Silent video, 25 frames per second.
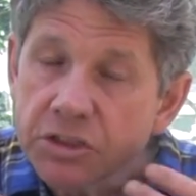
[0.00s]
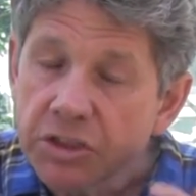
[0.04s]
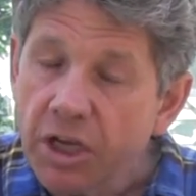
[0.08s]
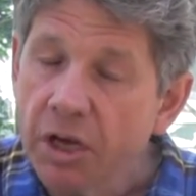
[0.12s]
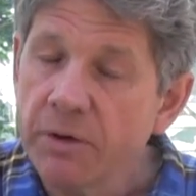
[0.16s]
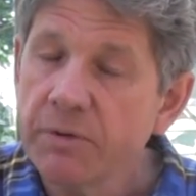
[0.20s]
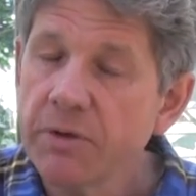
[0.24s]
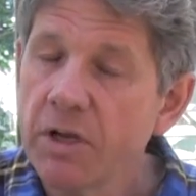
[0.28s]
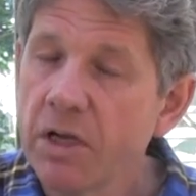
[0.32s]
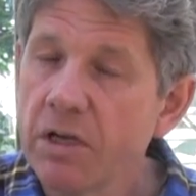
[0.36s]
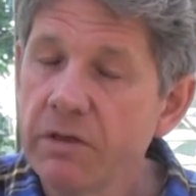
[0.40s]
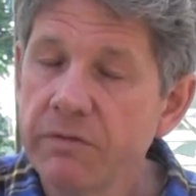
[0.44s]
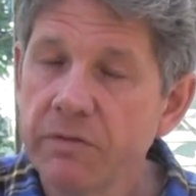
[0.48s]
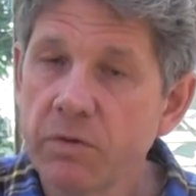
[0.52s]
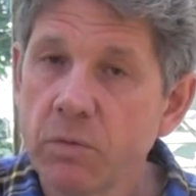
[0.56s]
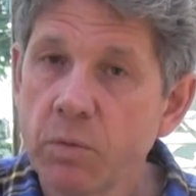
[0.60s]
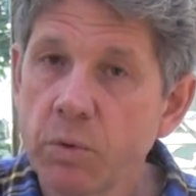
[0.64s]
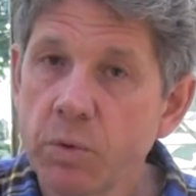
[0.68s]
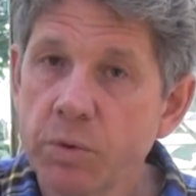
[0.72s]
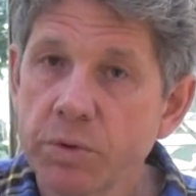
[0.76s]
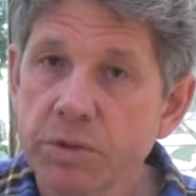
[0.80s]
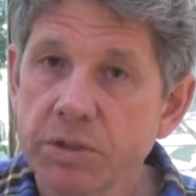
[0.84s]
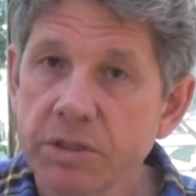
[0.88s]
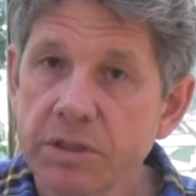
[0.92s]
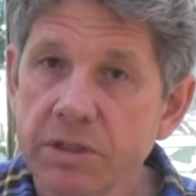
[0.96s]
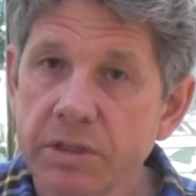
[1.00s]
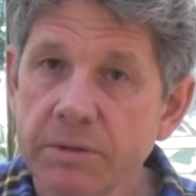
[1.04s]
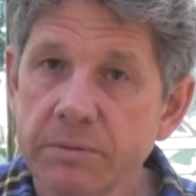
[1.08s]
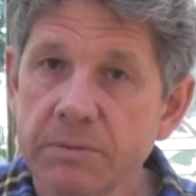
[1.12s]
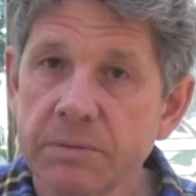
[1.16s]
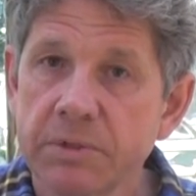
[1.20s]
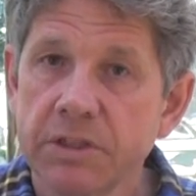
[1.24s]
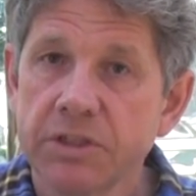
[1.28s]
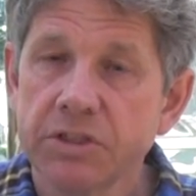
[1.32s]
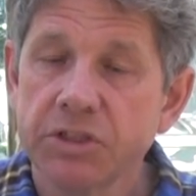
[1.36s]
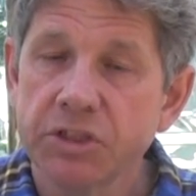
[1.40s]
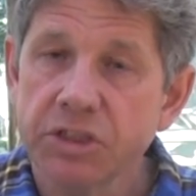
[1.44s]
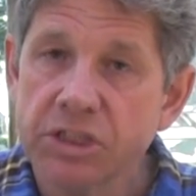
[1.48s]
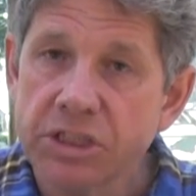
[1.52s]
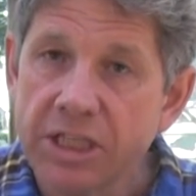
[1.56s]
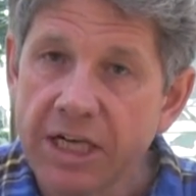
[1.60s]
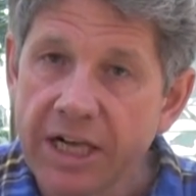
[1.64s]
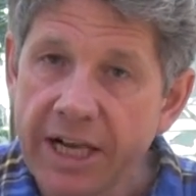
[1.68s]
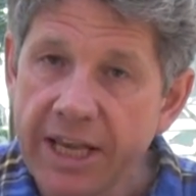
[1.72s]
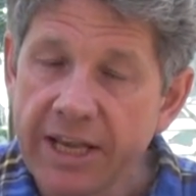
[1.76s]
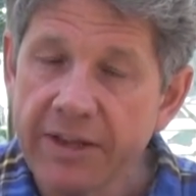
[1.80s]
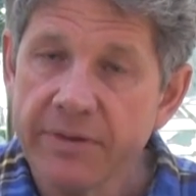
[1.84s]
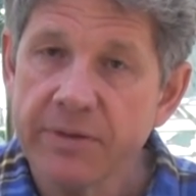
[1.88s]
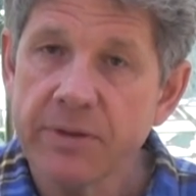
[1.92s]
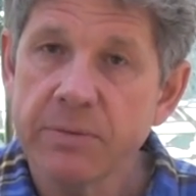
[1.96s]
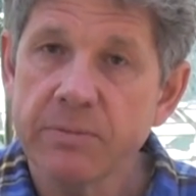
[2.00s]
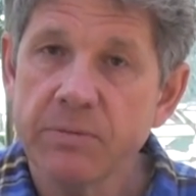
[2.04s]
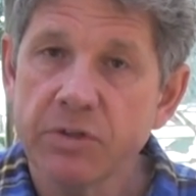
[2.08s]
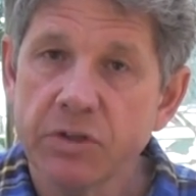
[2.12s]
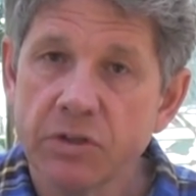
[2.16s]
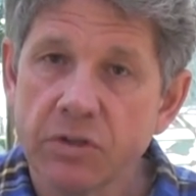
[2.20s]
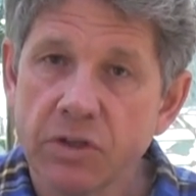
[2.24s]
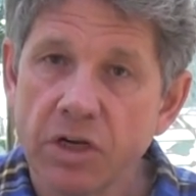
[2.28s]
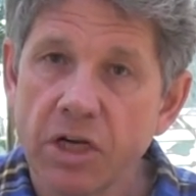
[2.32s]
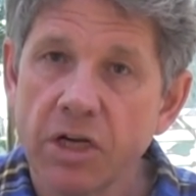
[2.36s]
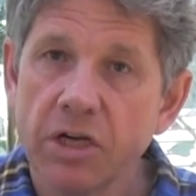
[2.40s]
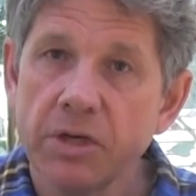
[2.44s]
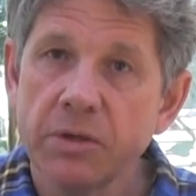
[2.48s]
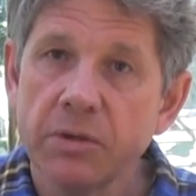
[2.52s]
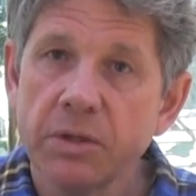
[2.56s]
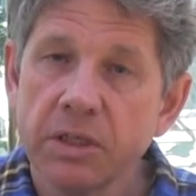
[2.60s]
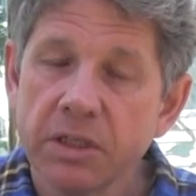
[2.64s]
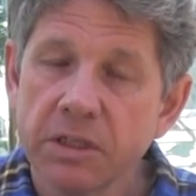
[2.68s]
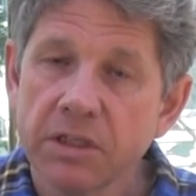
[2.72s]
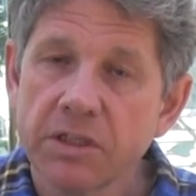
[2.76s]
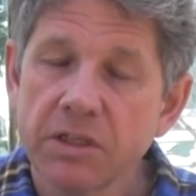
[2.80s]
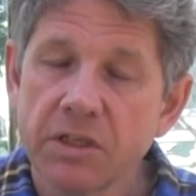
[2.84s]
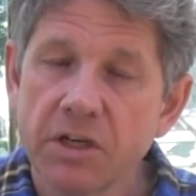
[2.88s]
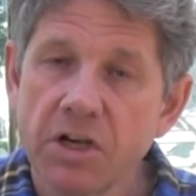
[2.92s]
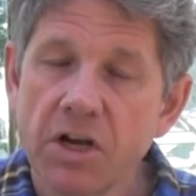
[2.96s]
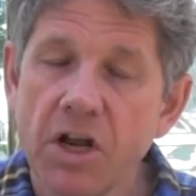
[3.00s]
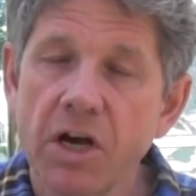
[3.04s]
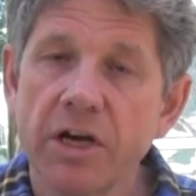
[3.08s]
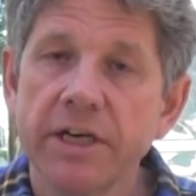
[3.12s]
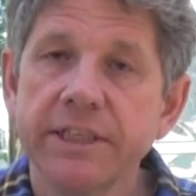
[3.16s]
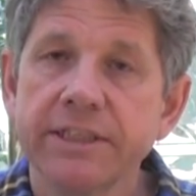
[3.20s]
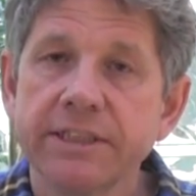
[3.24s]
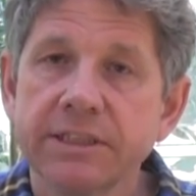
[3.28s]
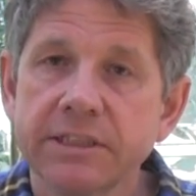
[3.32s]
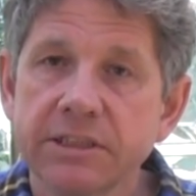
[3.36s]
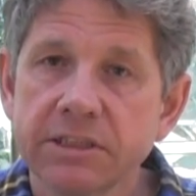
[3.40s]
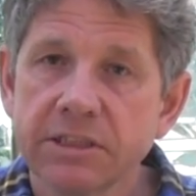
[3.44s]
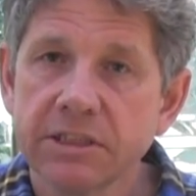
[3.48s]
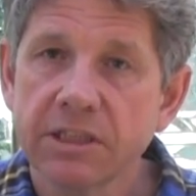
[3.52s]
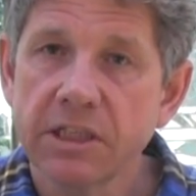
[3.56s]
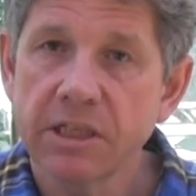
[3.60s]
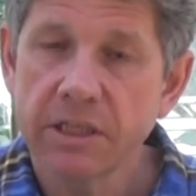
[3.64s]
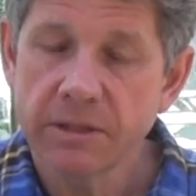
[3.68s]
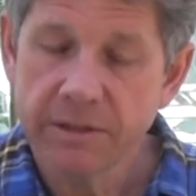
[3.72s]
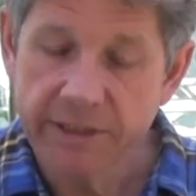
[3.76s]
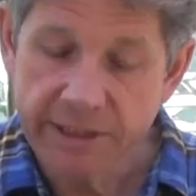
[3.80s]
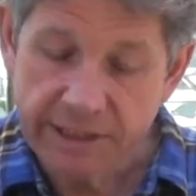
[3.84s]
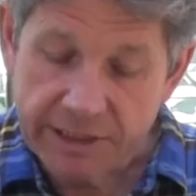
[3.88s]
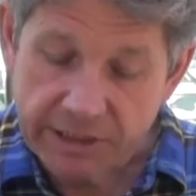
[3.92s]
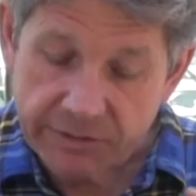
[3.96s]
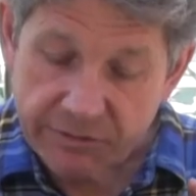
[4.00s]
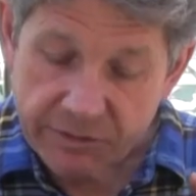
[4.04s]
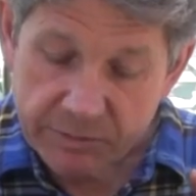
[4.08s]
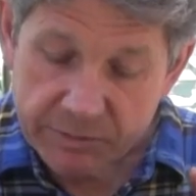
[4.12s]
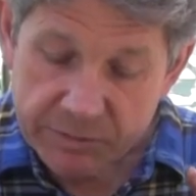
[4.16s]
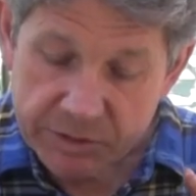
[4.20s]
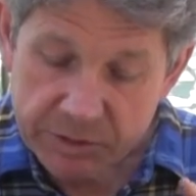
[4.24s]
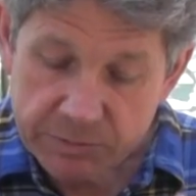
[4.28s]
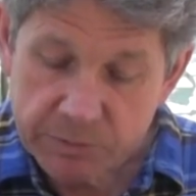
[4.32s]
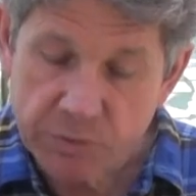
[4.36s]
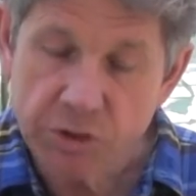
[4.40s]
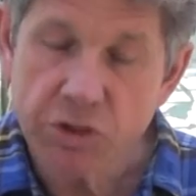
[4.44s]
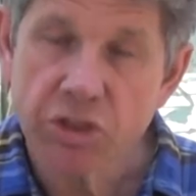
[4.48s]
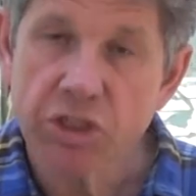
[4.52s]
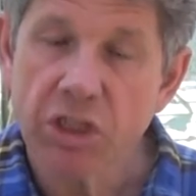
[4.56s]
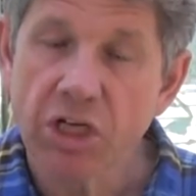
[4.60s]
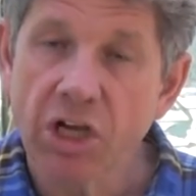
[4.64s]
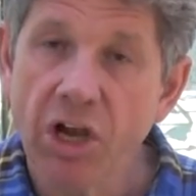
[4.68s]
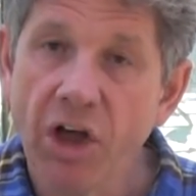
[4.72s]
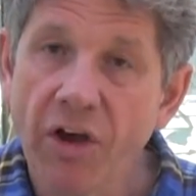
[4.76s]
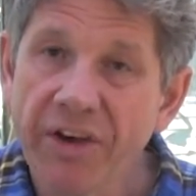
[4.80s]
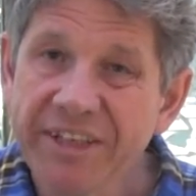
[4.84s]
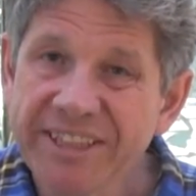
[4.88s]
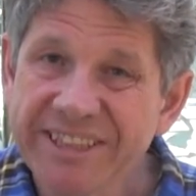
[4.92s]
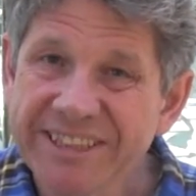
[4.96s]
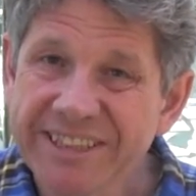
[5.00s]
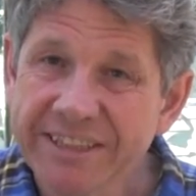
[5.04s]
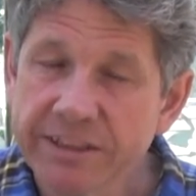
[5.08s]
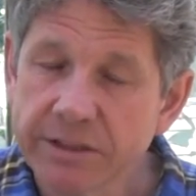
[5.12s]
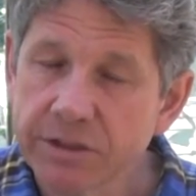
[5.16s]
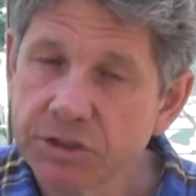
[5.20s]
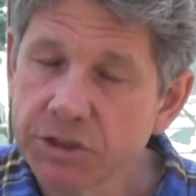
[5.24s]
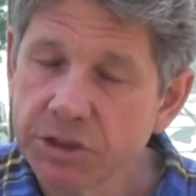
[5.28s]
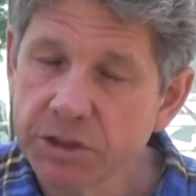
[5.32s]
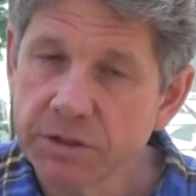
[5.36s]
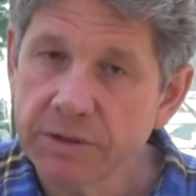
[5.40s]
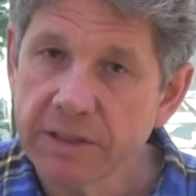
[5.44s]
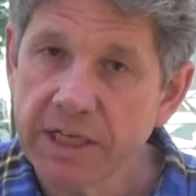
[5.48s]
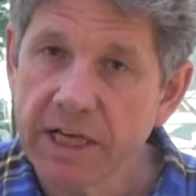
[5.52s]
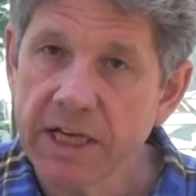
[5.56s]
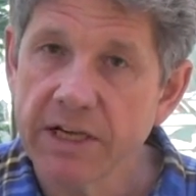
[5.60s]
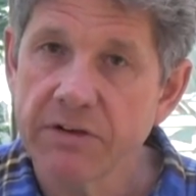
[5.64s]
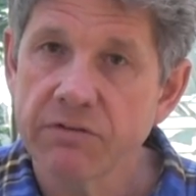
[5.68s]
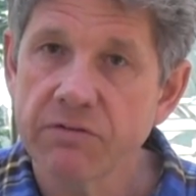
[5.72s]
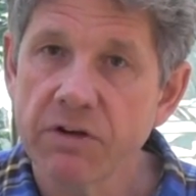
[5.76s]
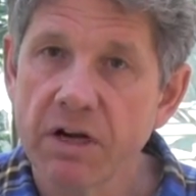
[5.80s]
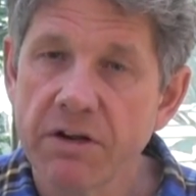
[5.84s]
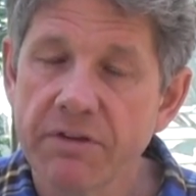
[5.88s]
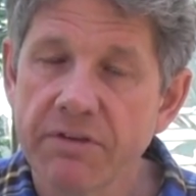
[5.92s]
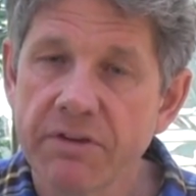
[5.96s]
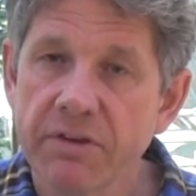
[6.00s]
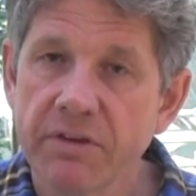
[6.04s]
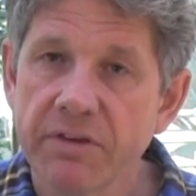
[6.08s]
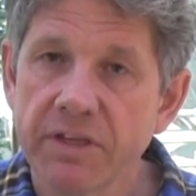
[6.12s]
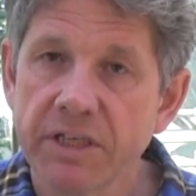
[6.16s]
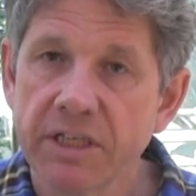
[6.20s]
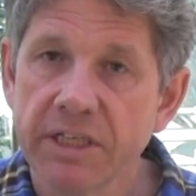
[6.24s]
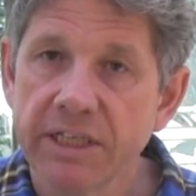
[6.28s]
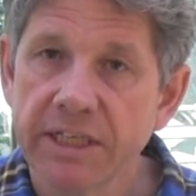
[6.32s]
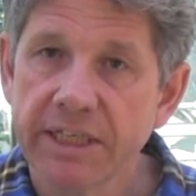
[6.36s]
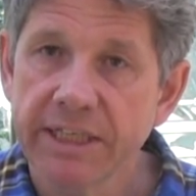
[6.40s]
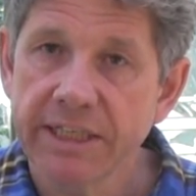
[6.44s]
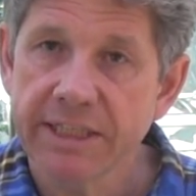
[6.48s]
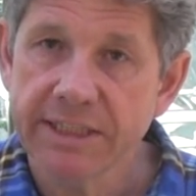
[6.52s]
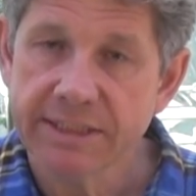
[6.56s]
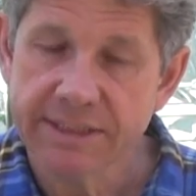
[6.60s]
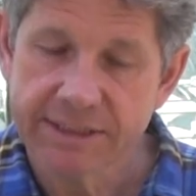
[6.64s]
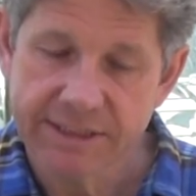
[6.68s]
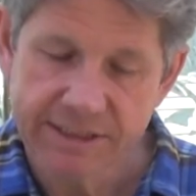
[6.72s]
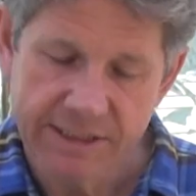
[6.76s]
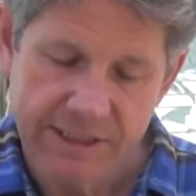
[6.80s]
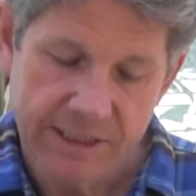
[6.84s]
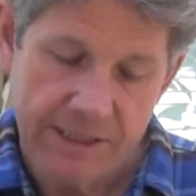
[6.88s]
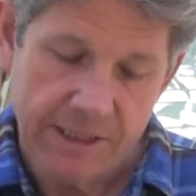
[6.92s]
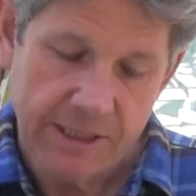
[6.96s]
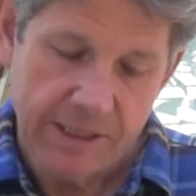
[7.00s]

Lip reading: Don't overwater them, just let them grow nice and slowly. Give them as much light as you can rather than heat.